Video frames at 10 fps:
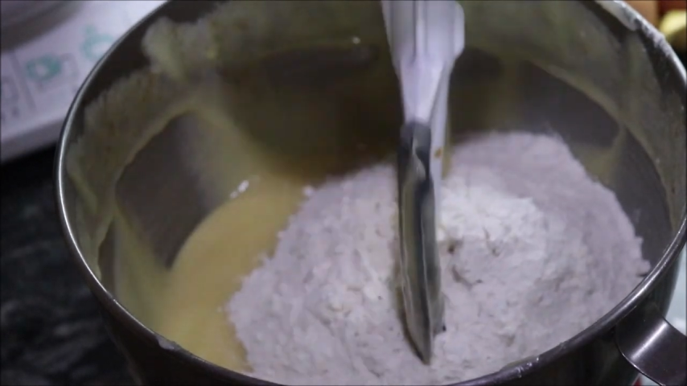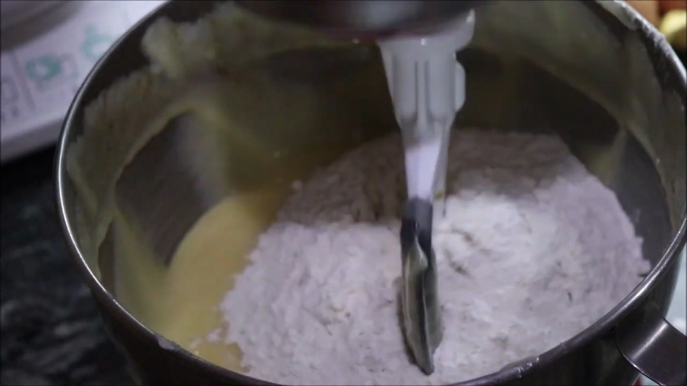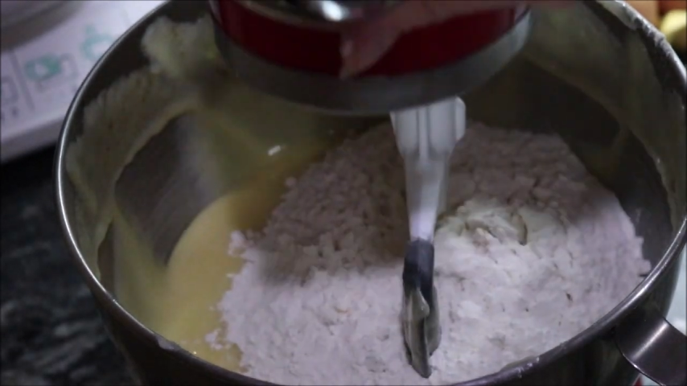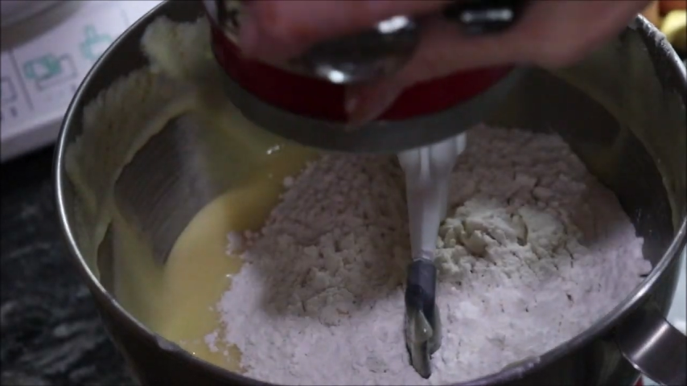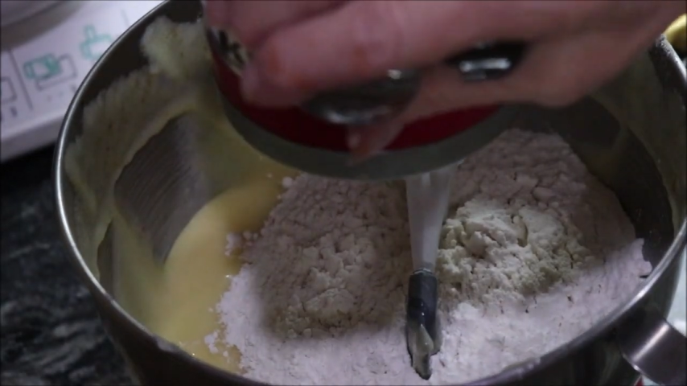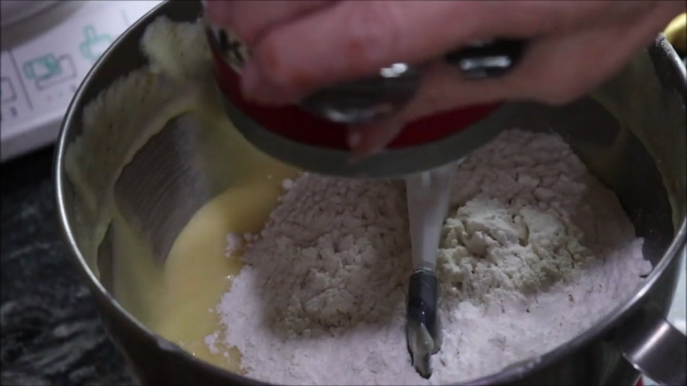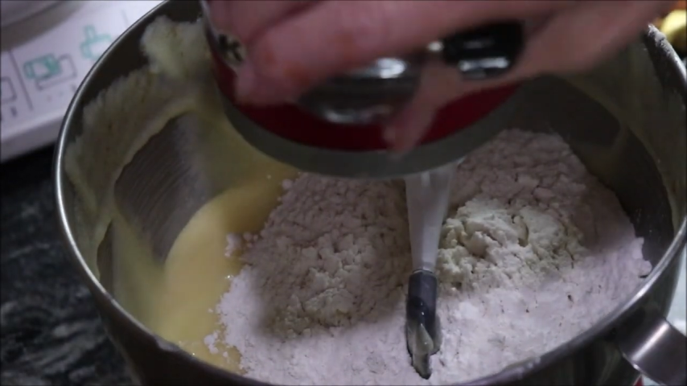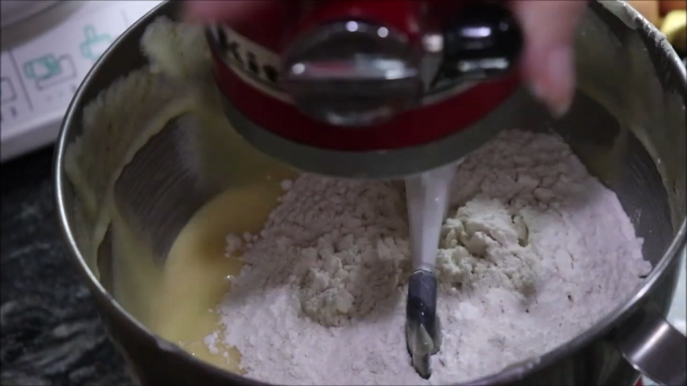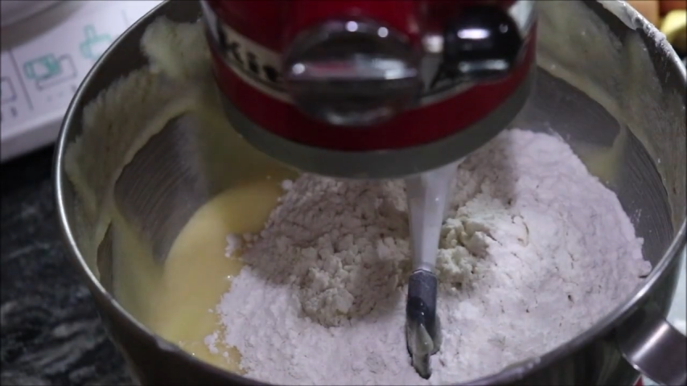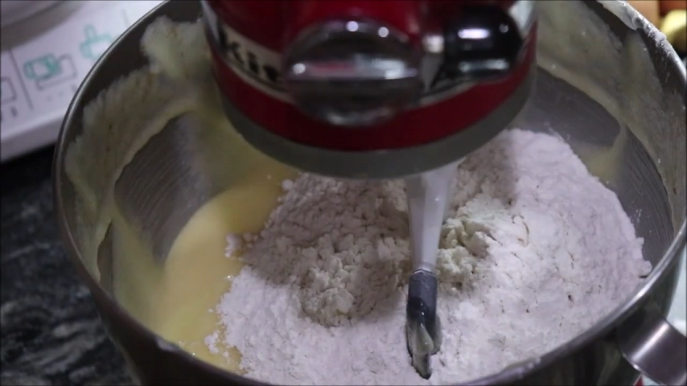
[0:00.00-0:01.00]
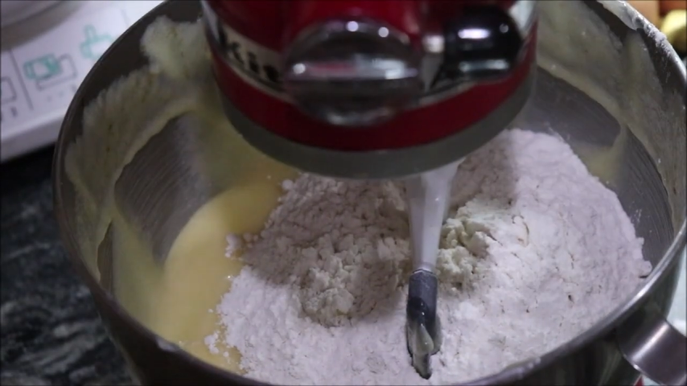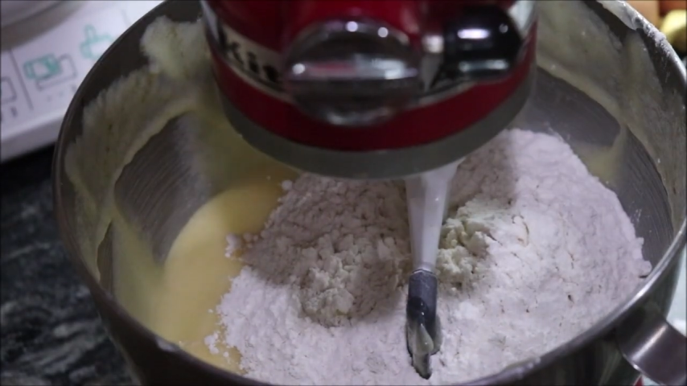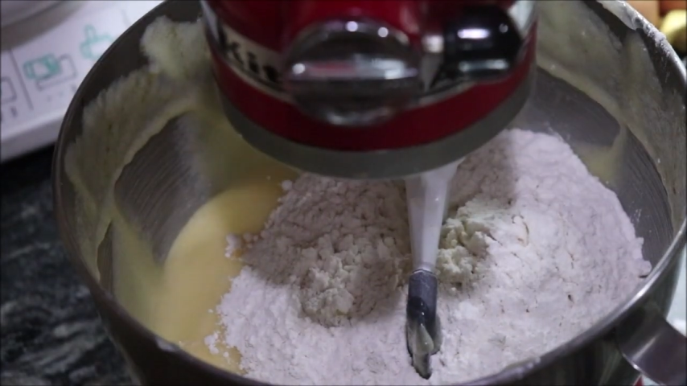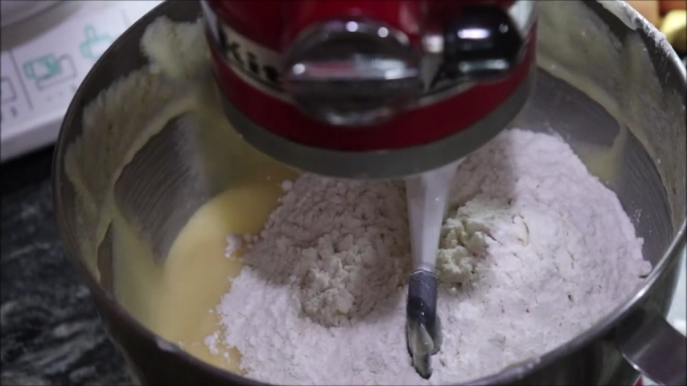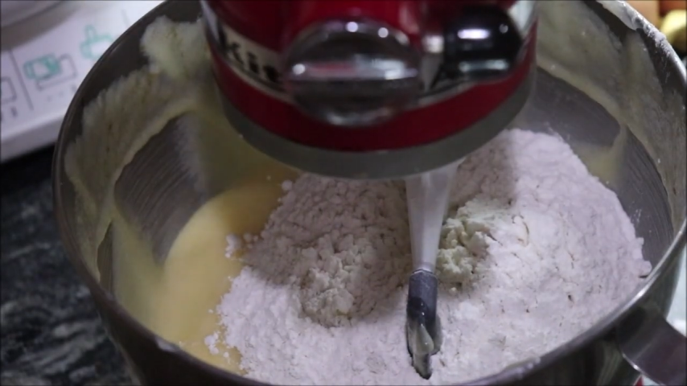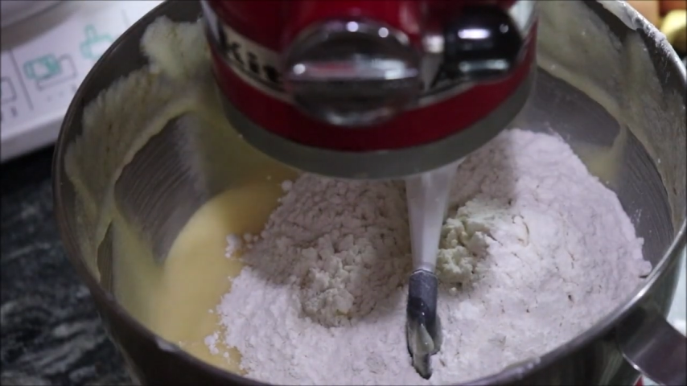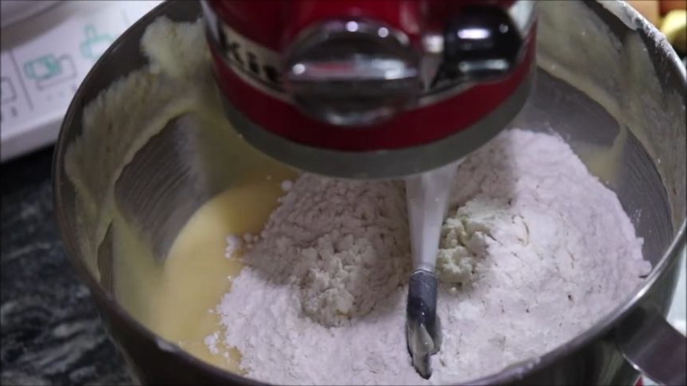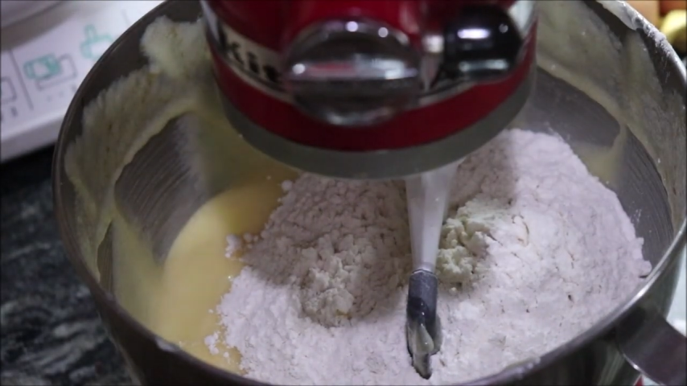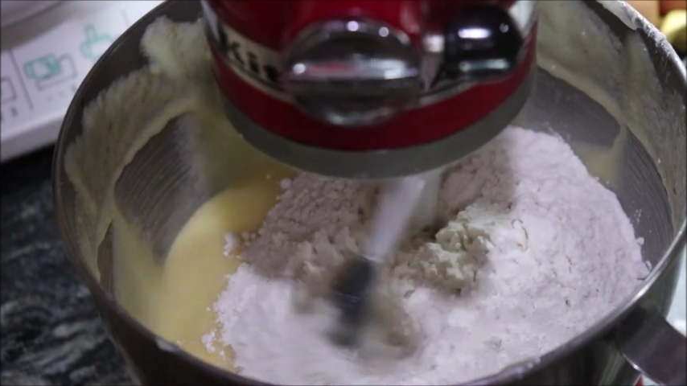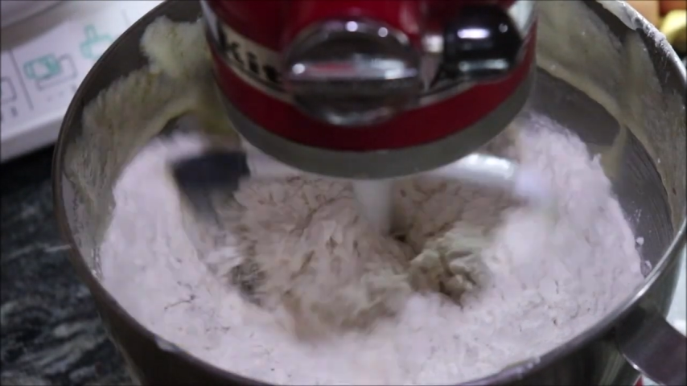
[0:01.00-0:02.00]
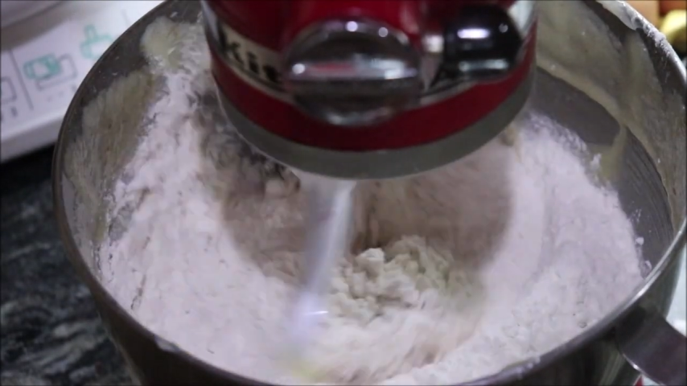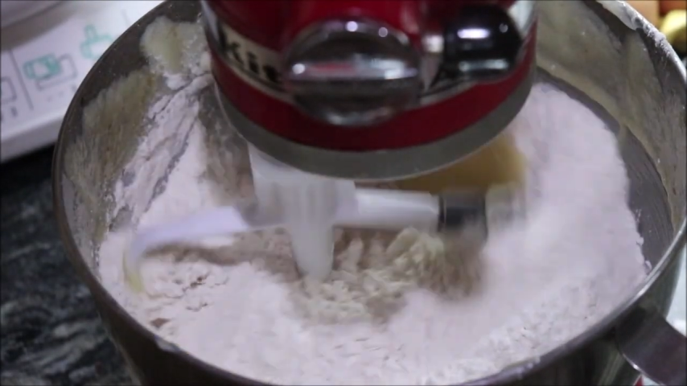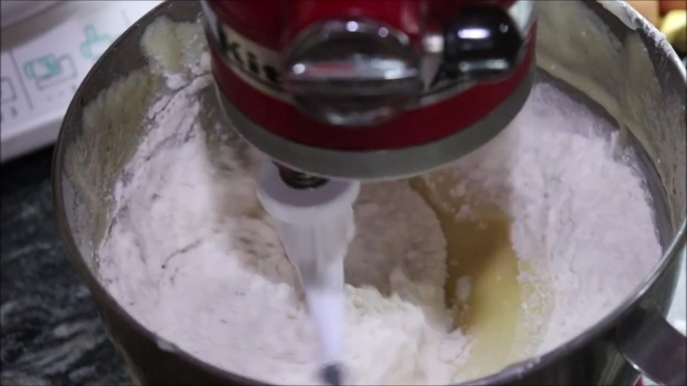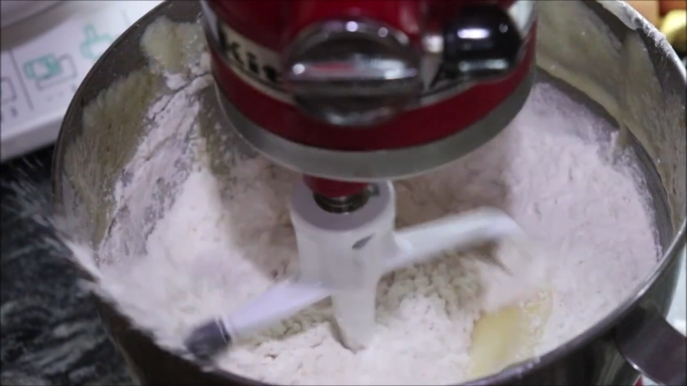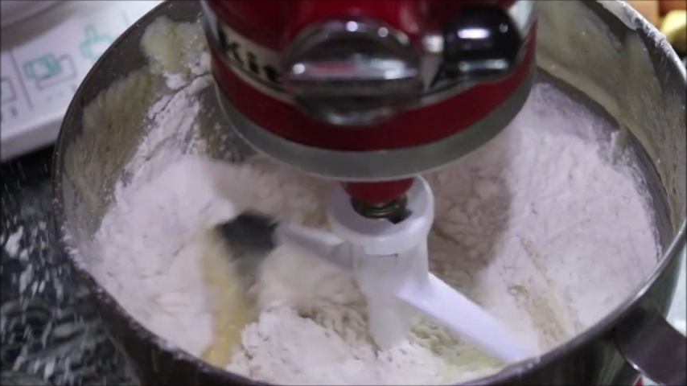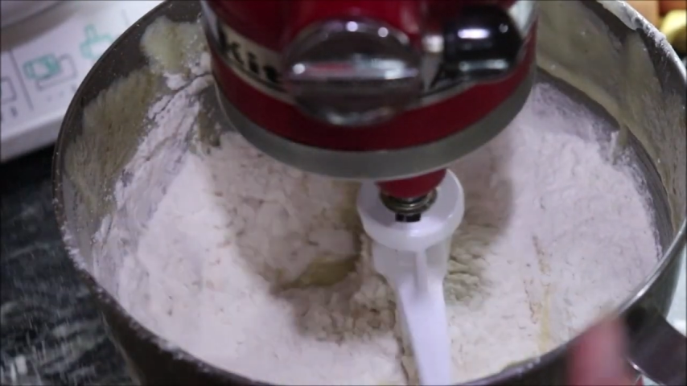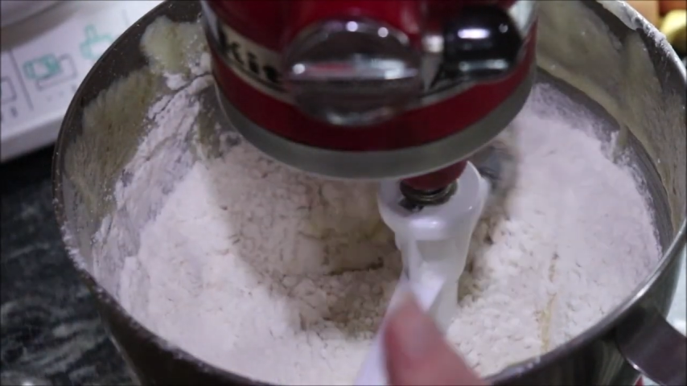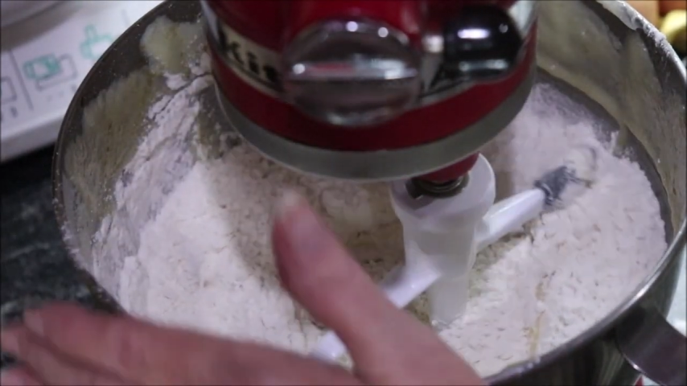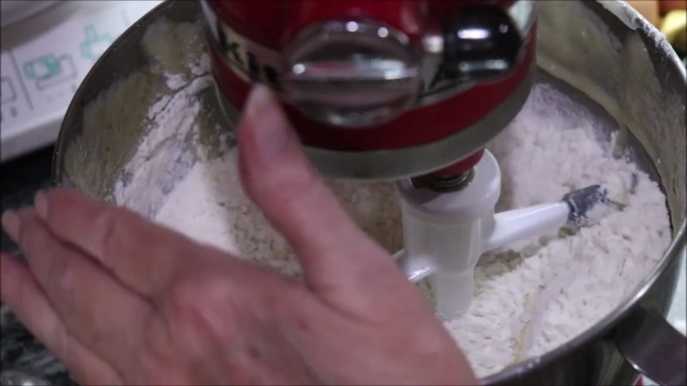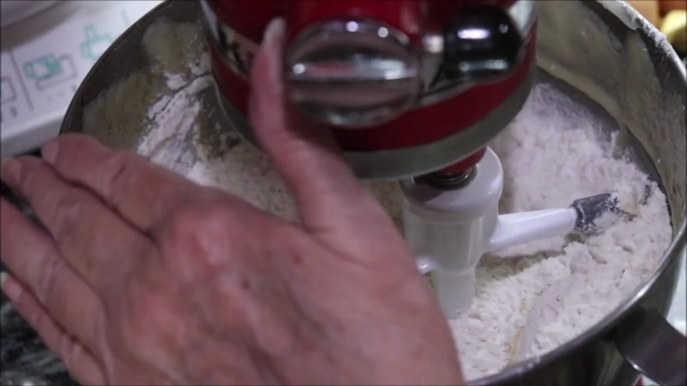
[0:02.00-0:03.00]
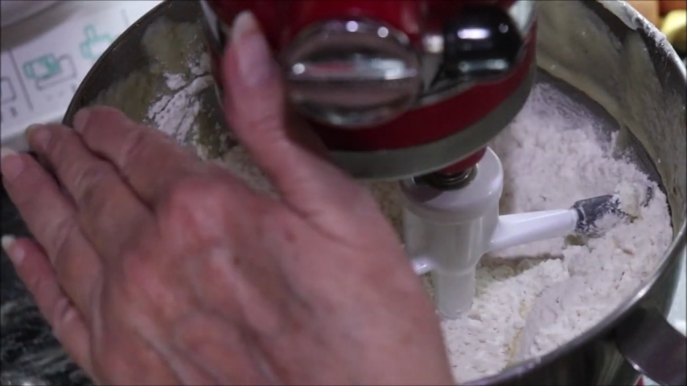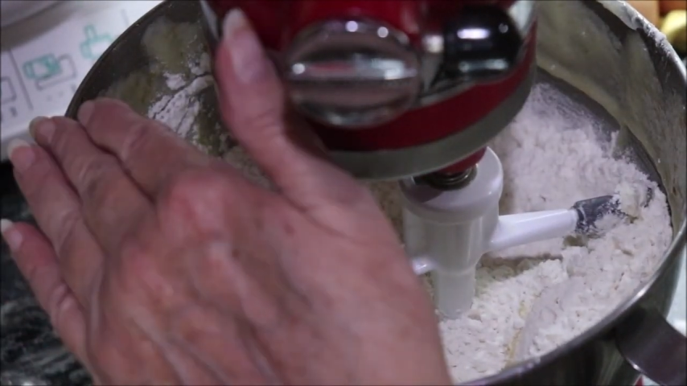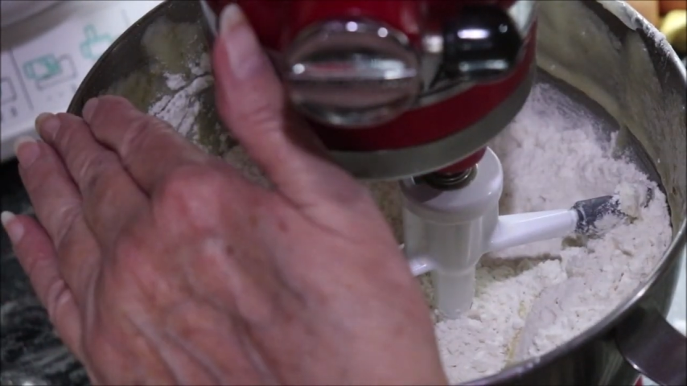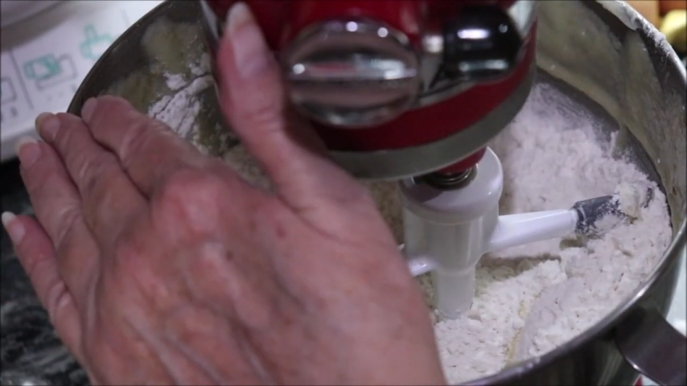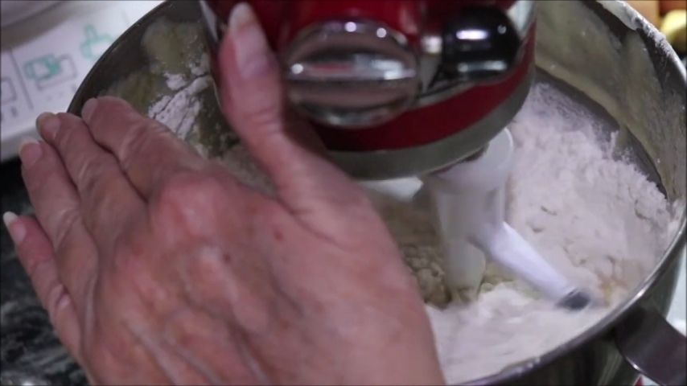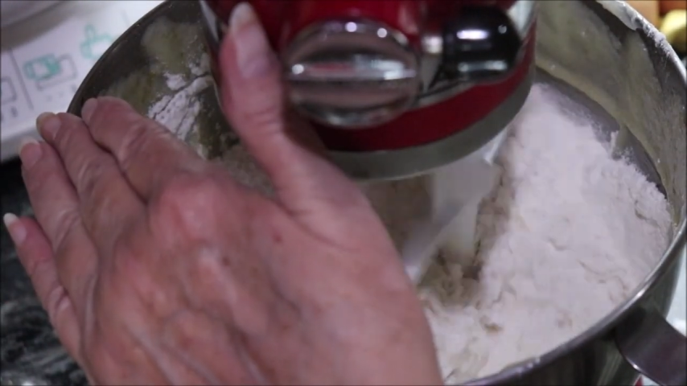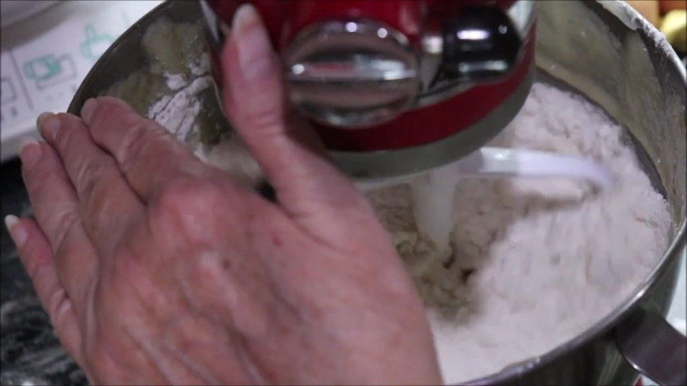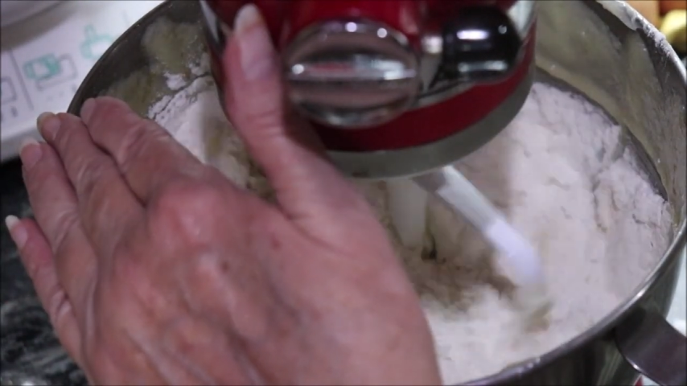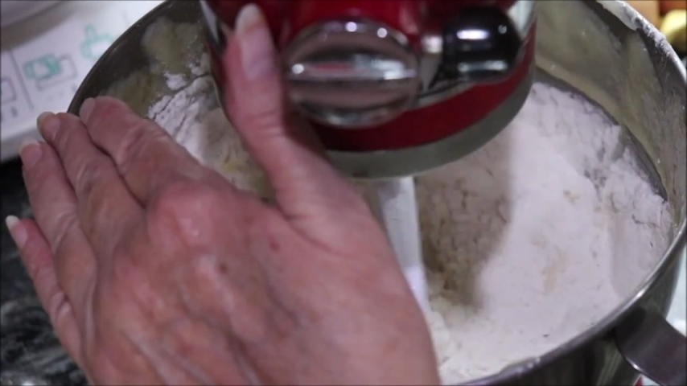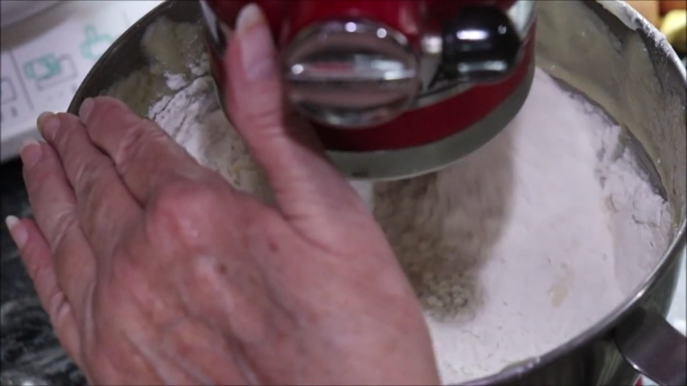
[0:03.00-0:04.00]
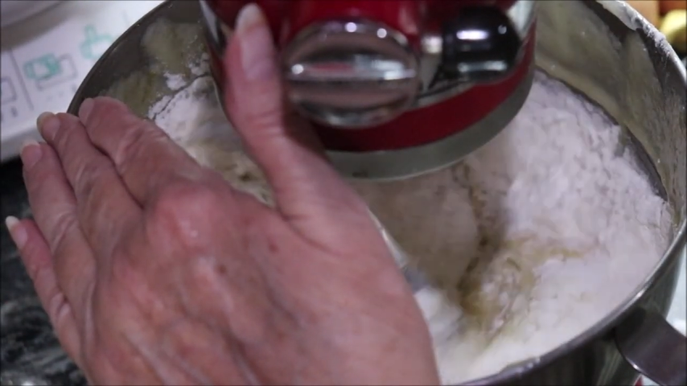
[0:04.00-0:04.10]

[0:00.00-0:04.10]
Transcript: Nobody's mouth can be seen.